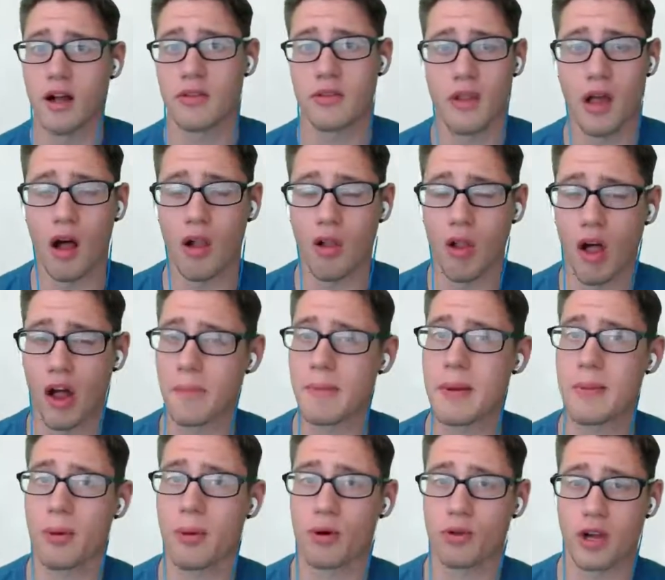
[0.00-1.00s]
A lot of
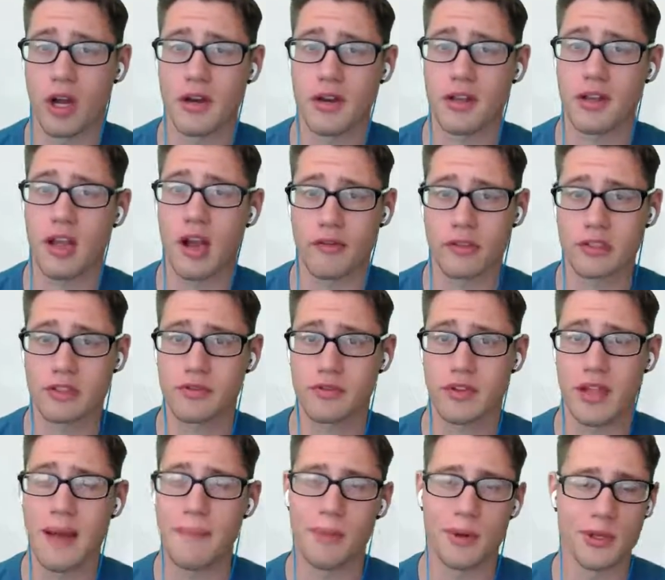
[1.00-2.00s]
people run coverage for
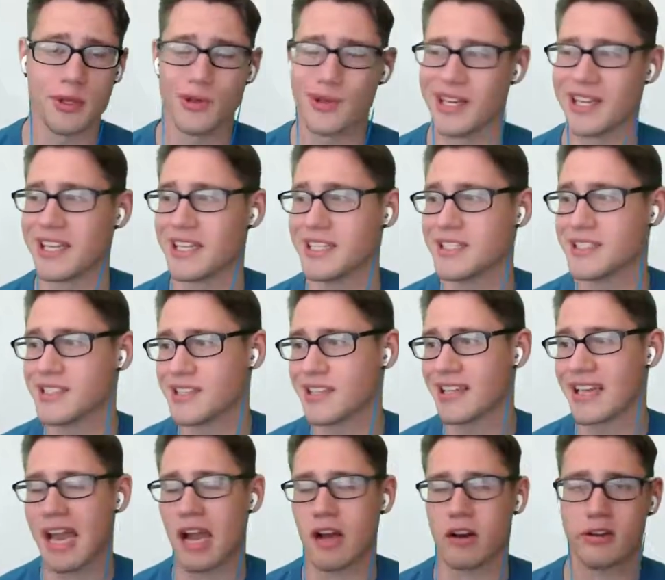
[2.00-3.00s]
that, but you can easily
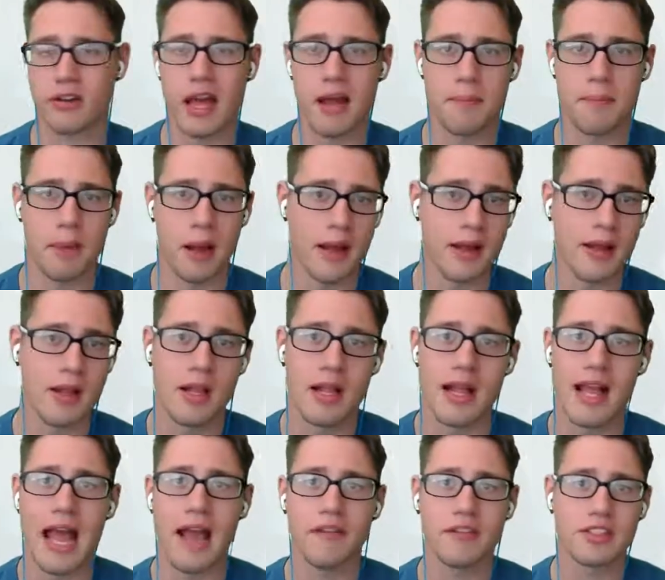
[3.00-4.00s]
counter that by
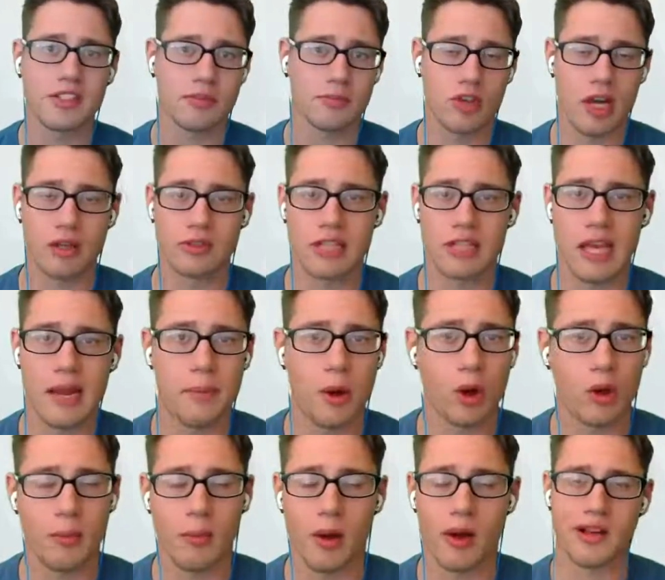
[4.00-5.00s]
having some ground type
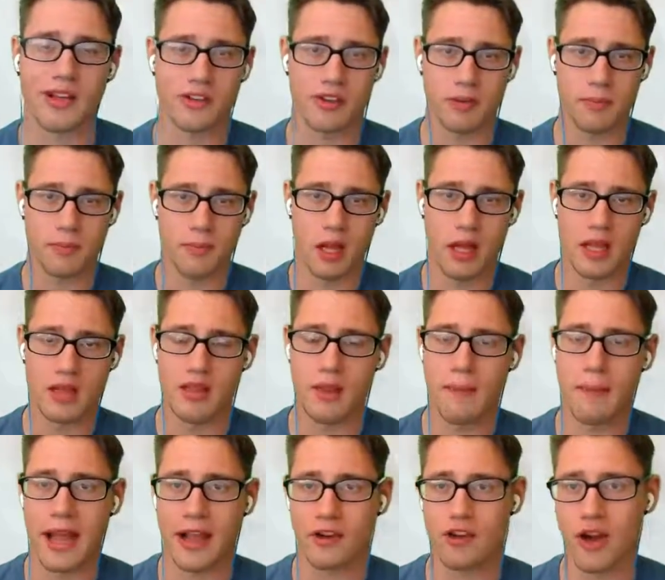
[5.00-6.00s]
Pokemon in the
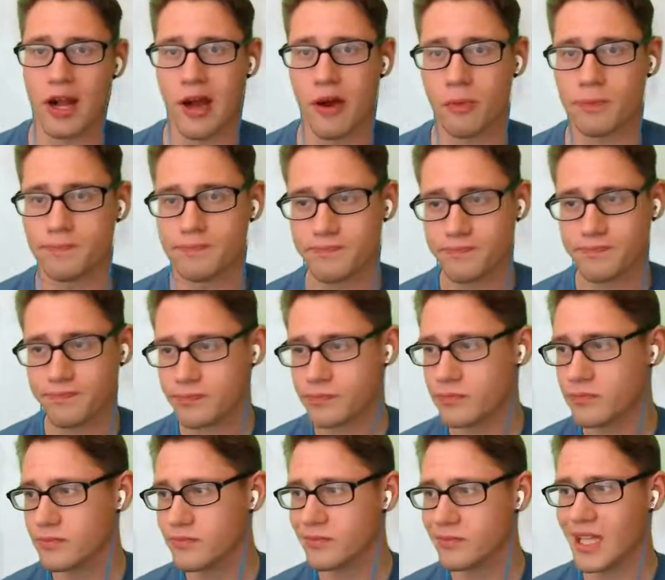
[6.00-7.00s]
background.
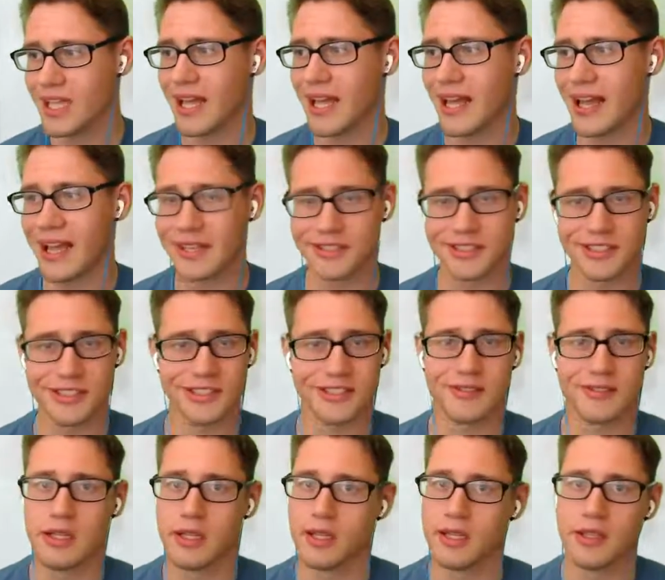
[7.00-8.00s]
And just,
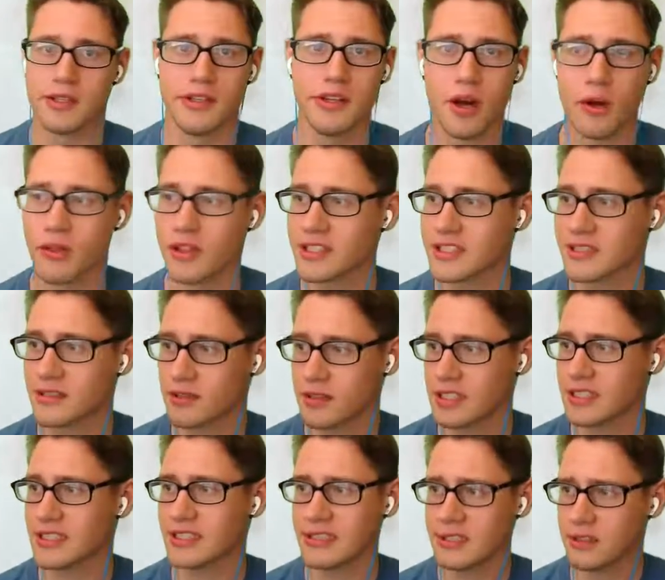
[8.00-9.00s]

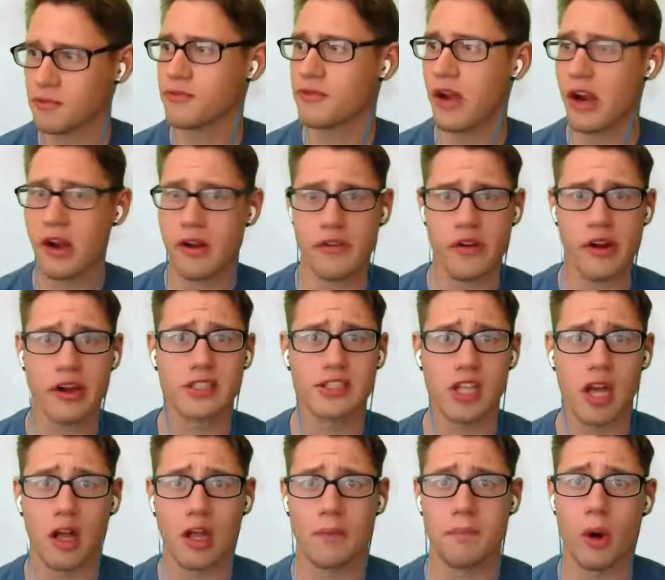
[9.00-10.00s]
this is a very, very
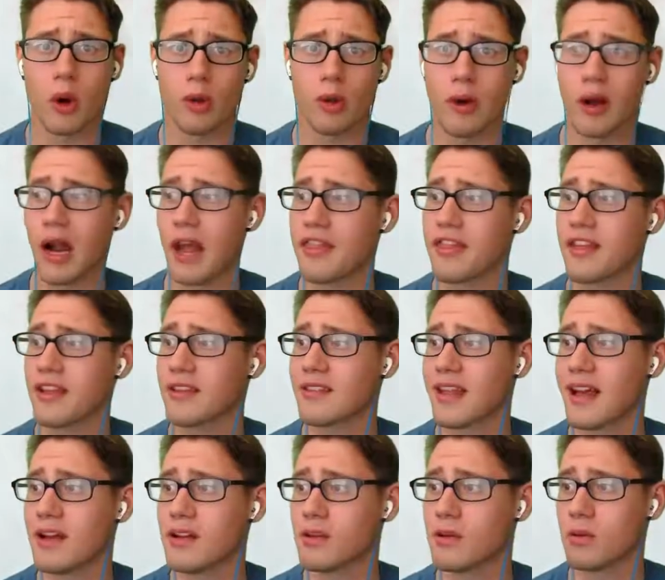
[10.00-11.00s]
solid Pokemon. I think
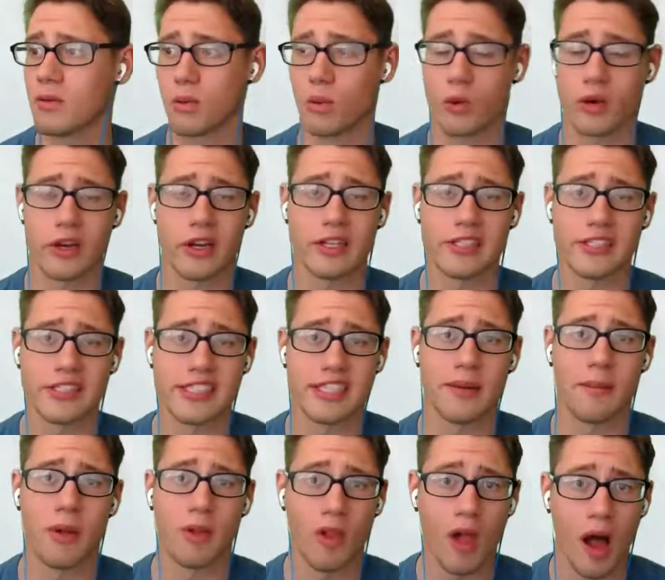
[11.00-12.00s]
that we're going to see
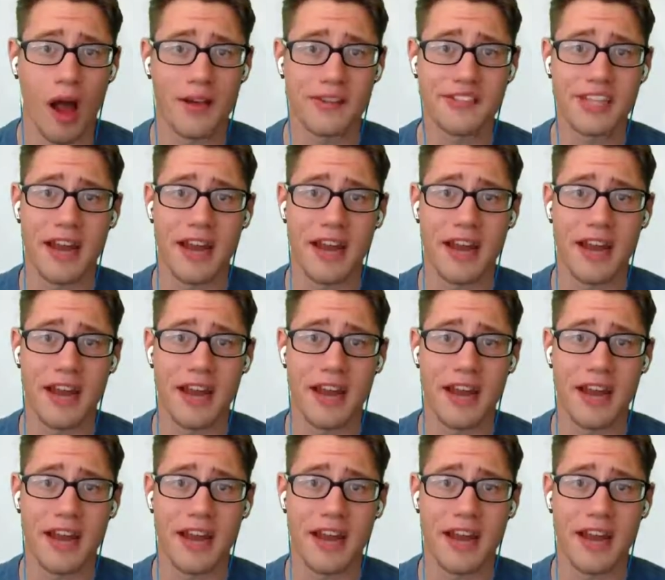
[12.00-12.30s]
him a lot.